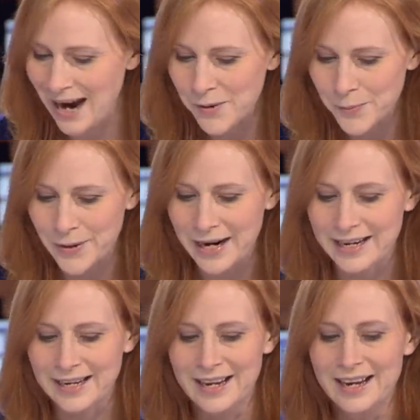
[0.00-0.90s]

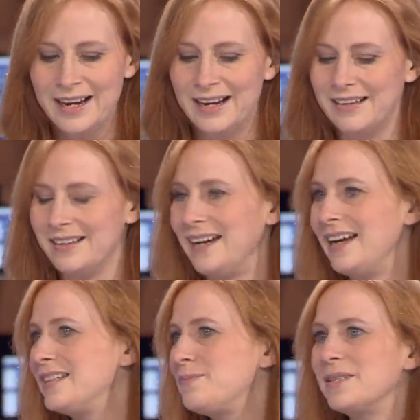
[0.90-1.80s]
outbreak.
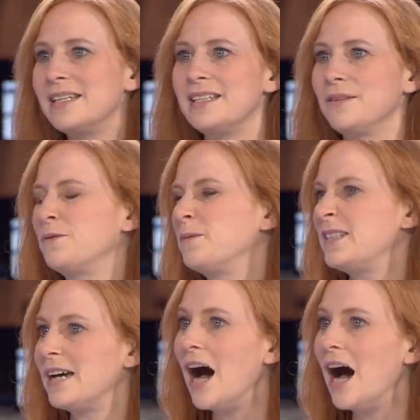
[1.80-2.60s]
It's presenting an almost